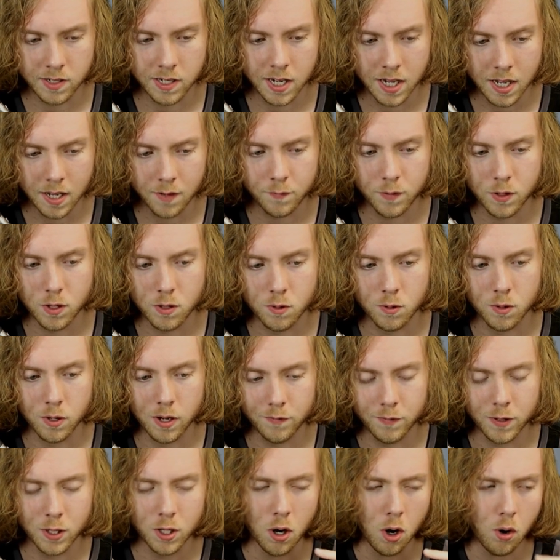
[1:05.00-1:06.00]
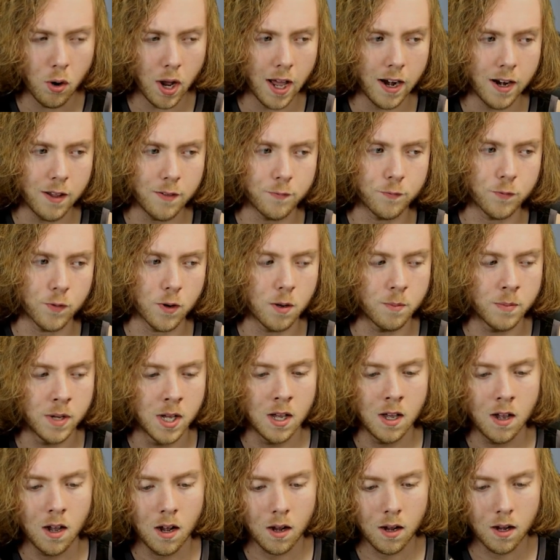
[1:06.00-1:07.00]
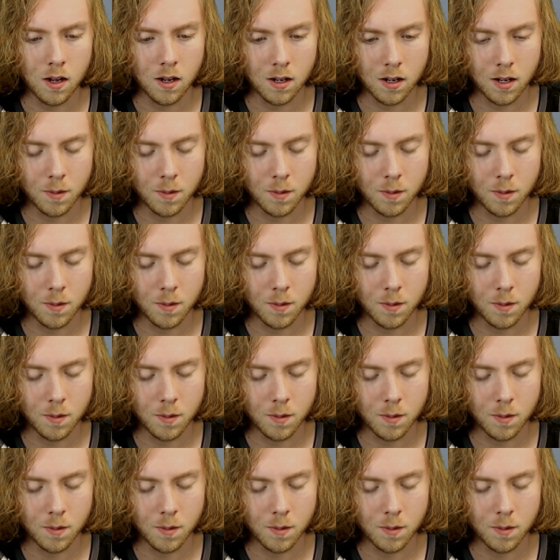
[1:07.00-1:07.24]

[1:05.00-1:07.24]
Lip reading: if you go at it from a